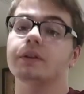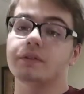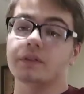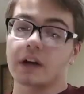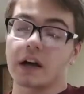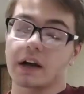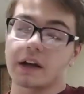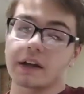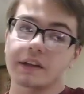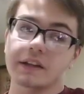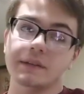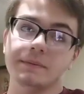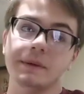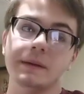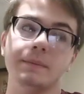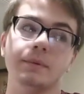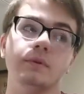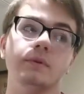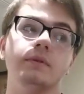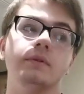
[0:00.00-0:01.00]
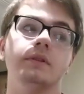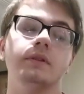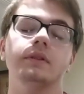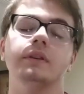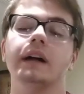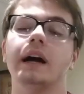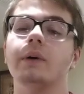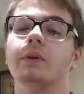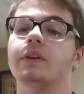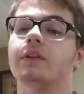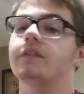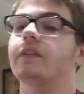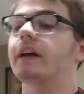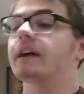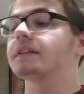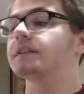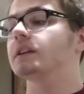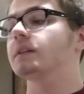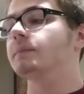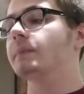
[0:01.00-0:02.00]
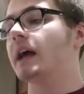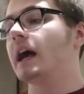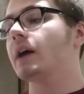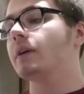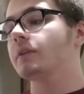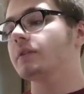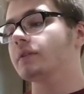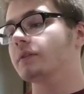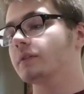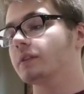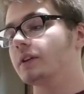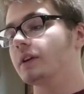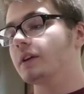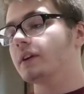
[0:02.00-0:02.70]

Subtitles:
you talk to these people, how it affects them, how